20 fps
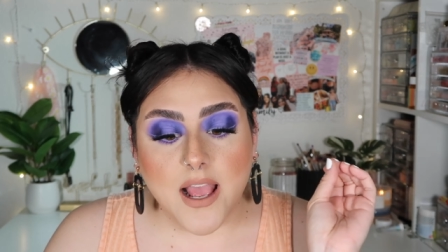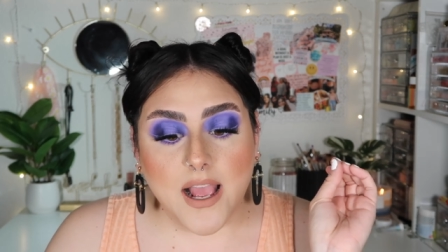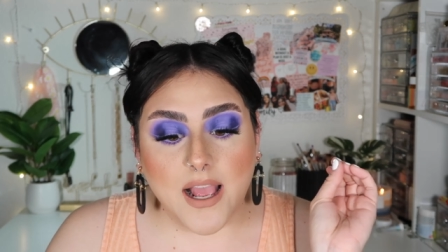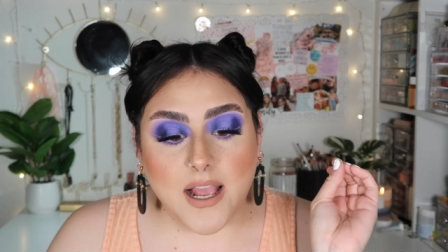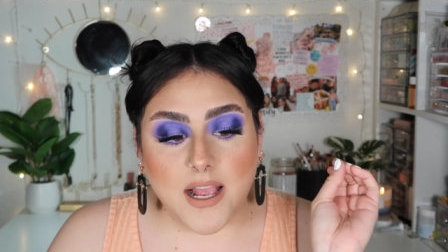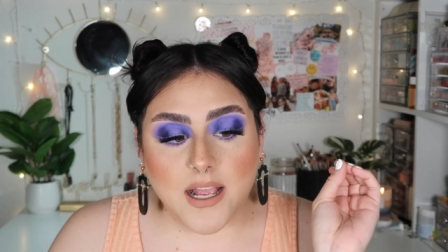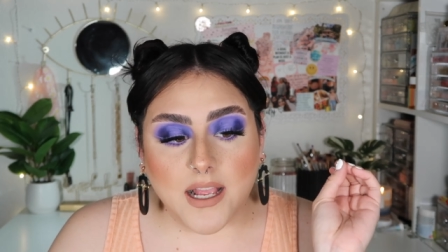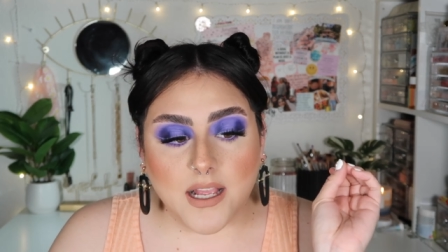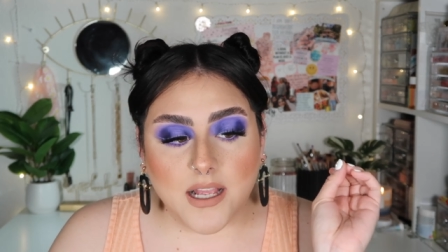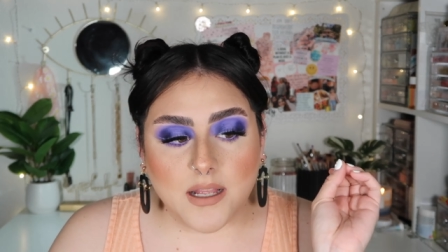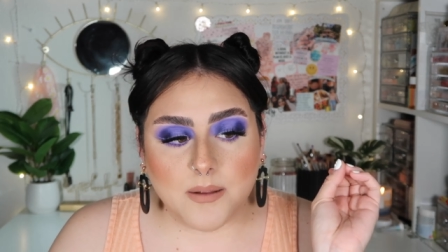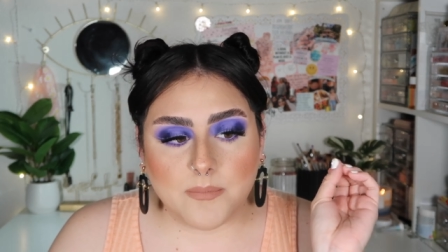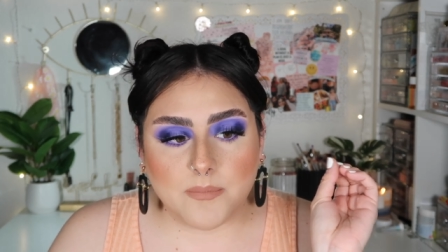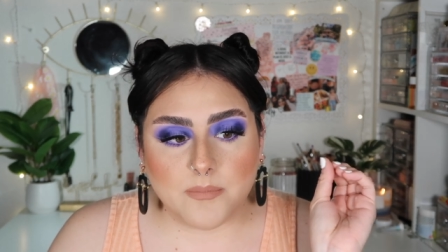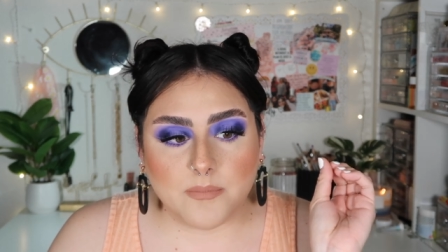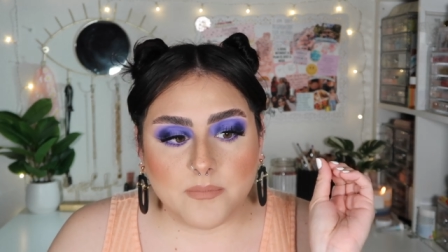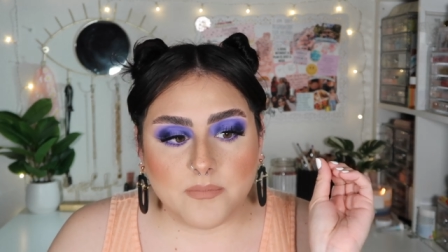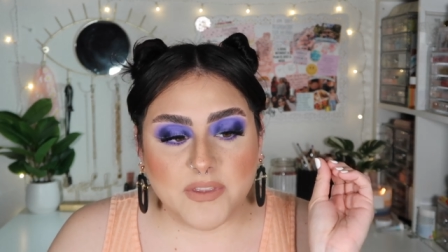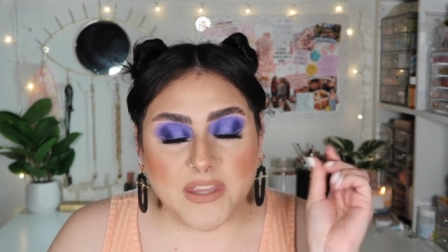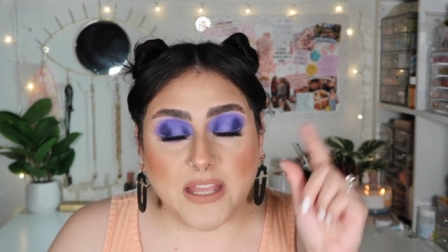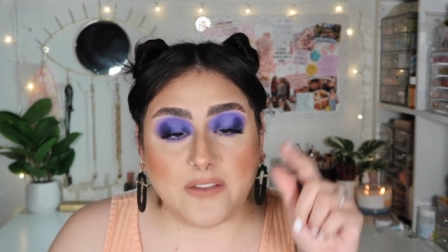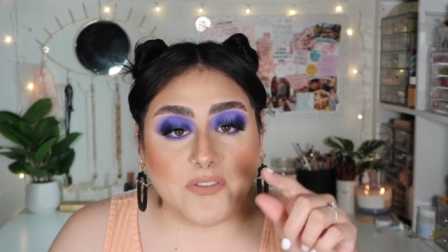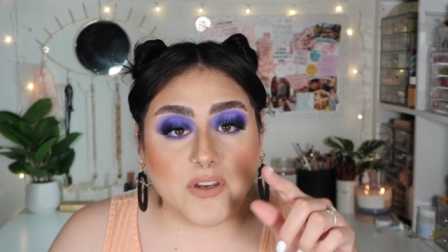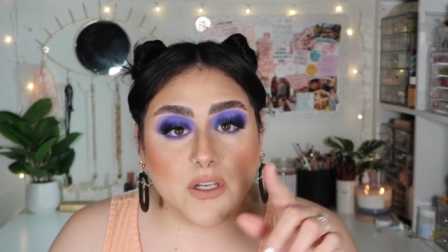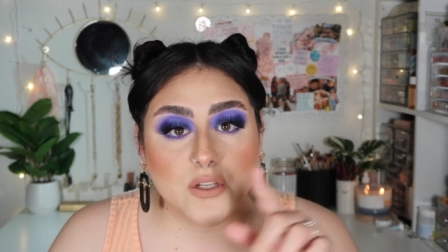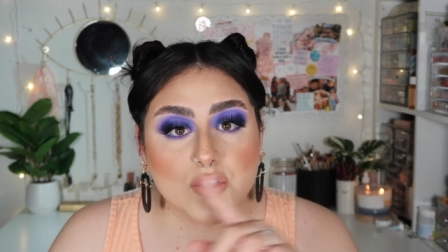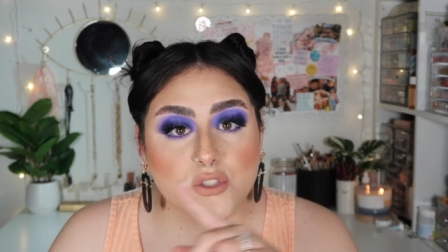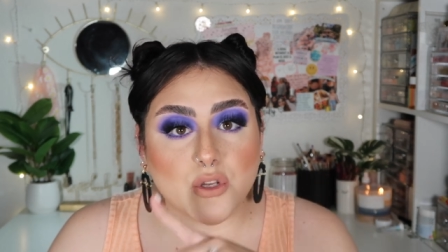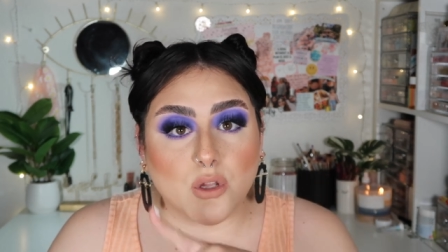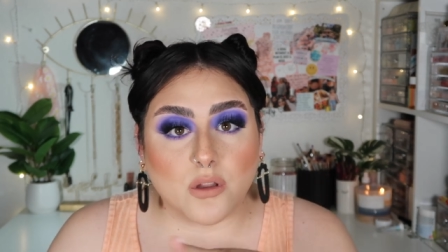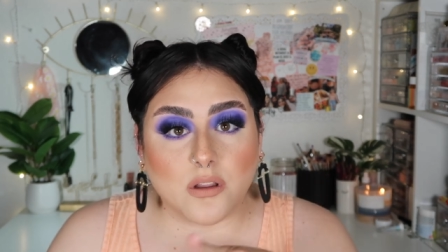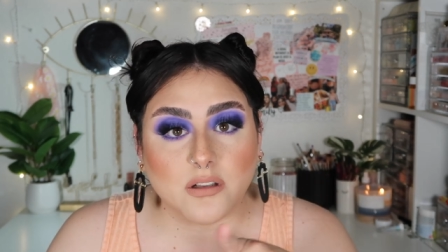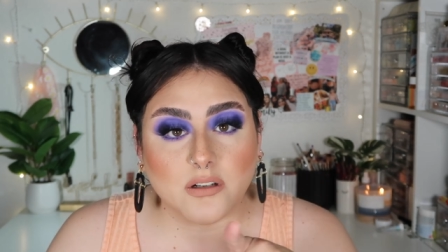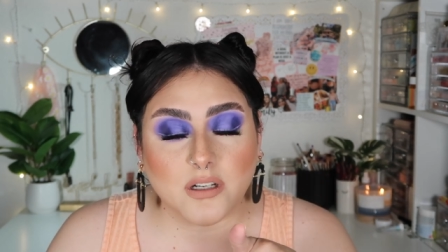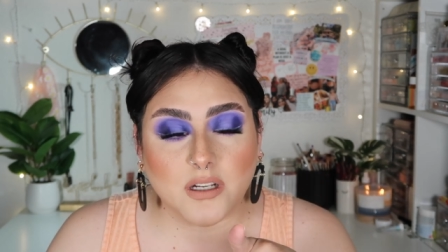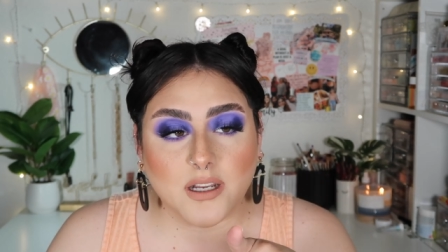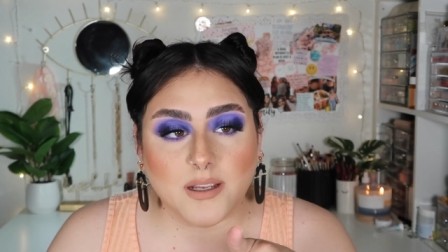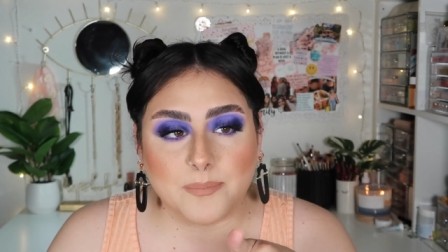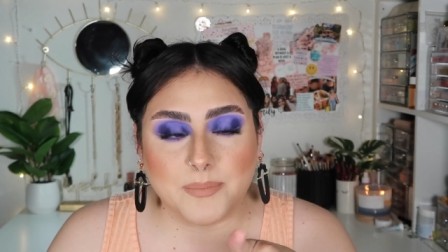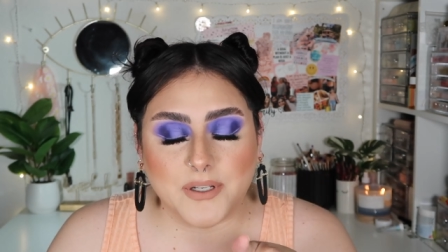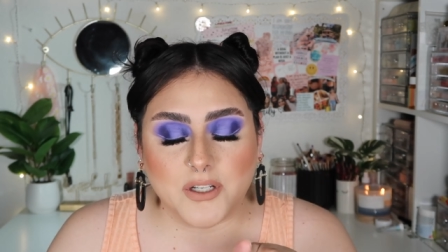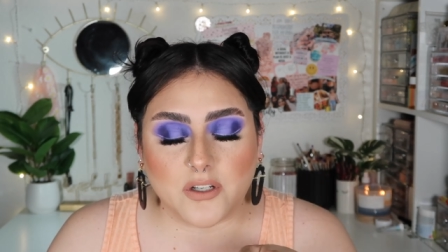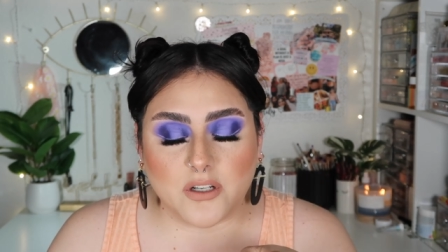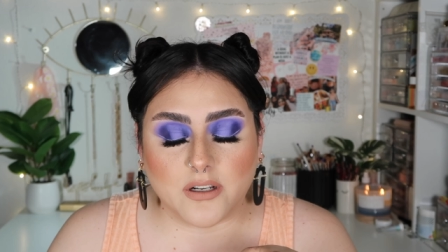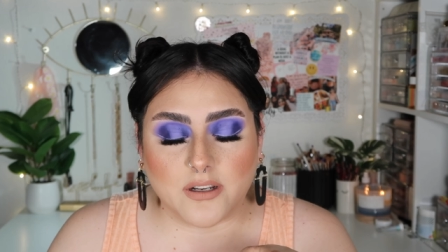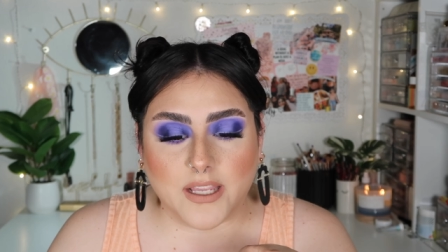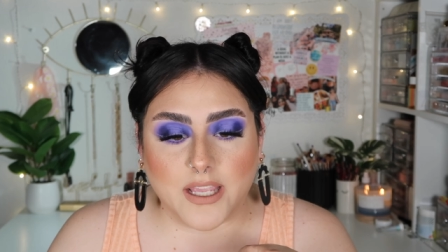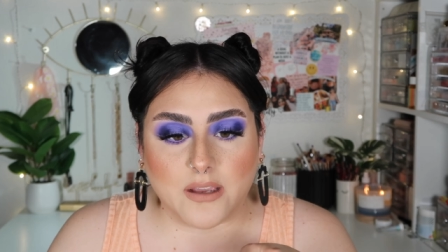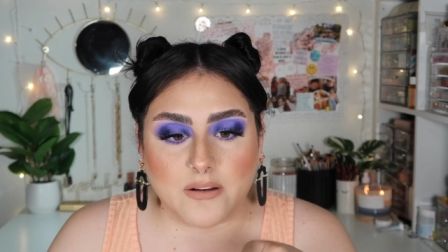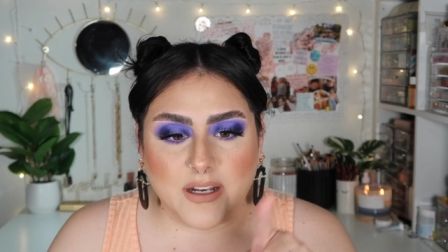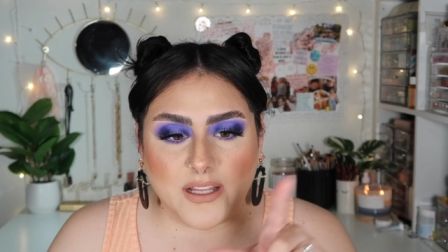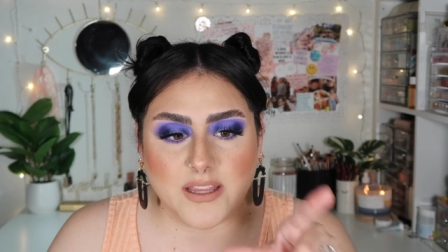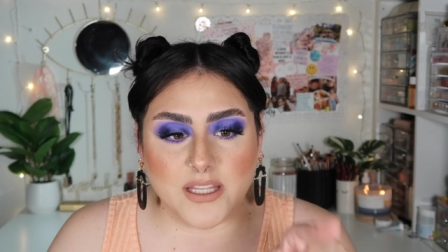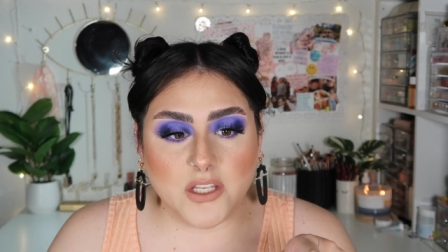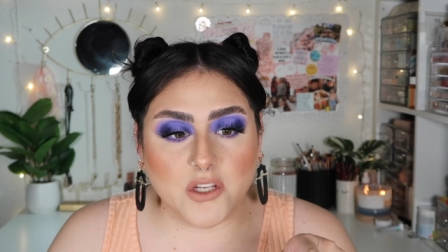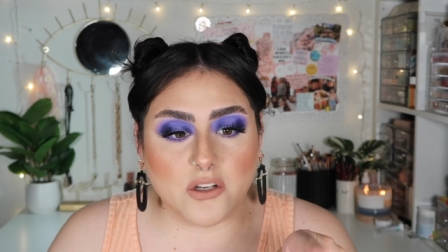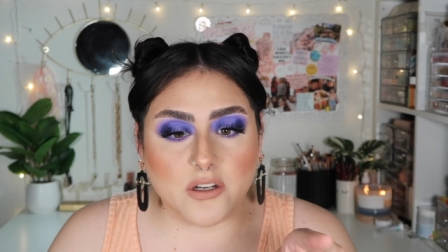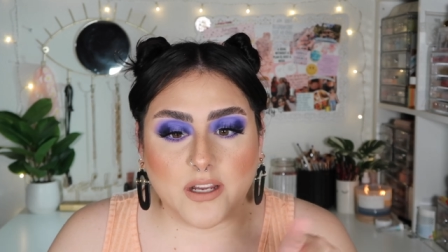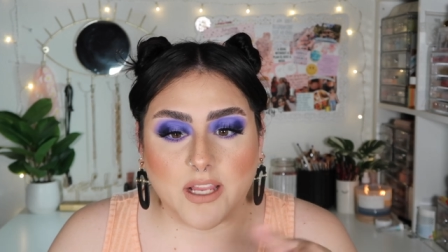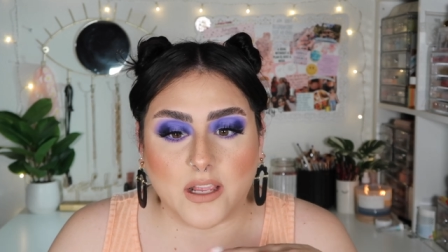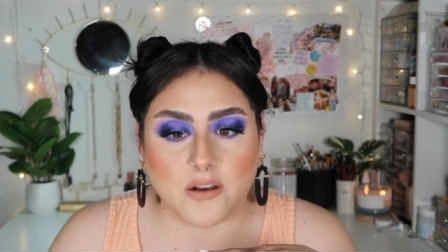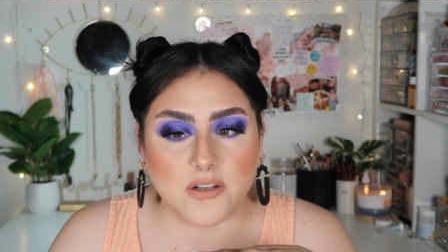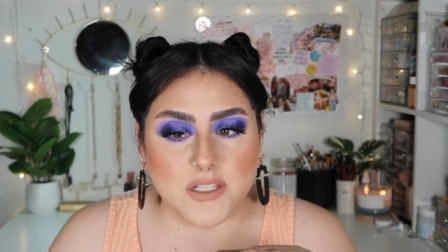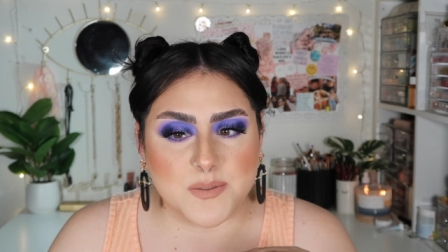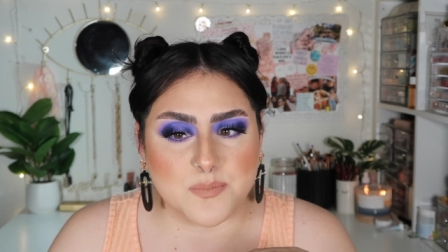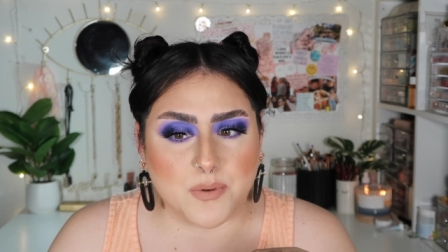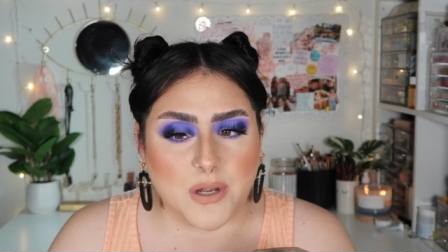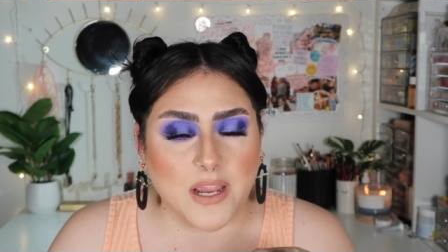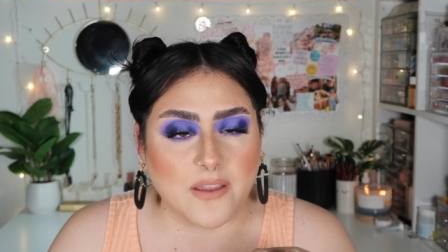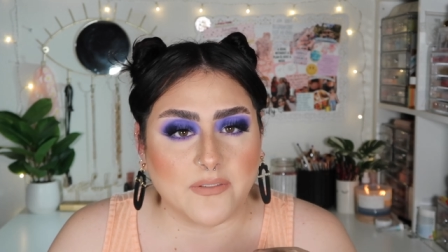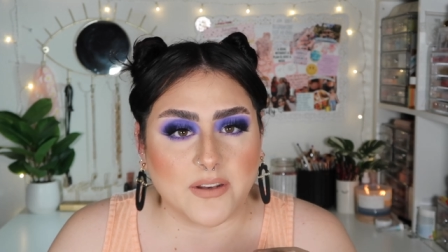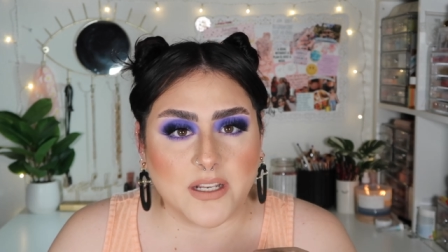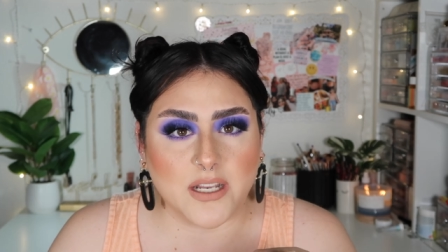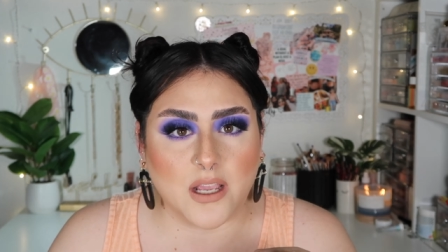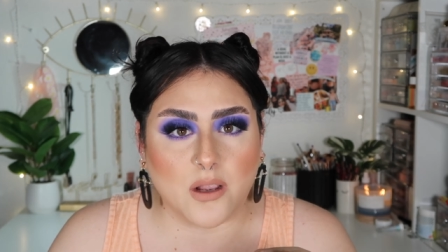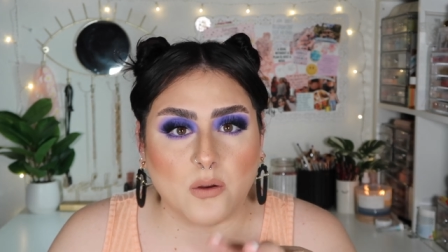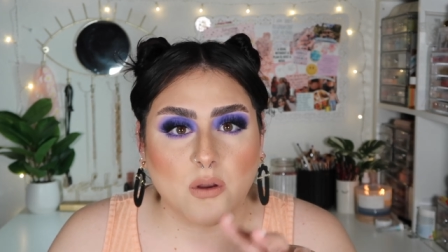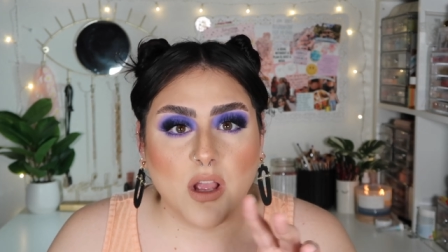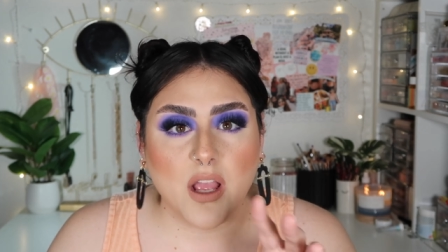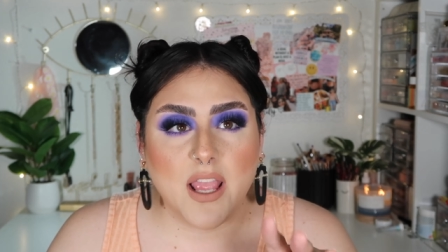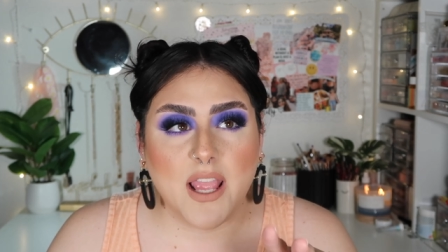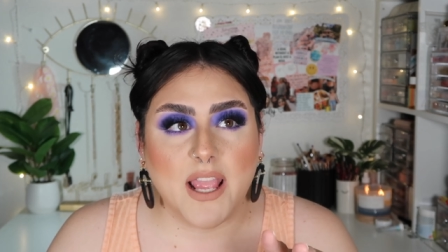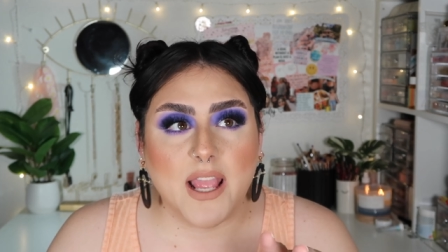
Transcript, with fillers: um, that video is no longer up in her account. I think her account is private now.